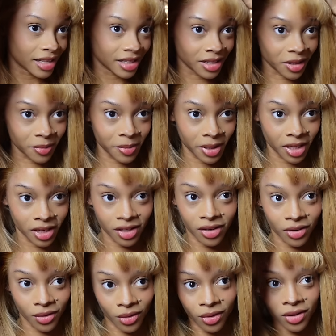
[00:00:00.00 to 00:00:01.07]
And then up
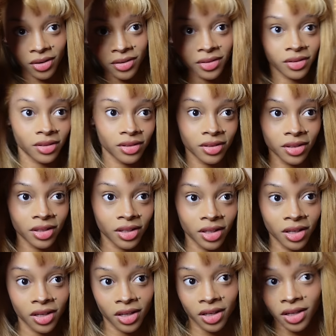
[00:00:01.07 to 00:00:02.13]
here,
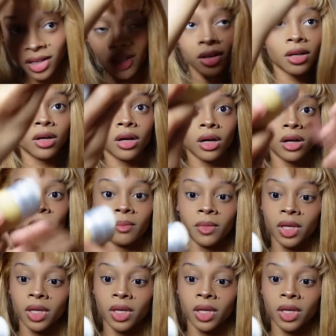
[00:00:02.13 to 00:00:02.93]
um,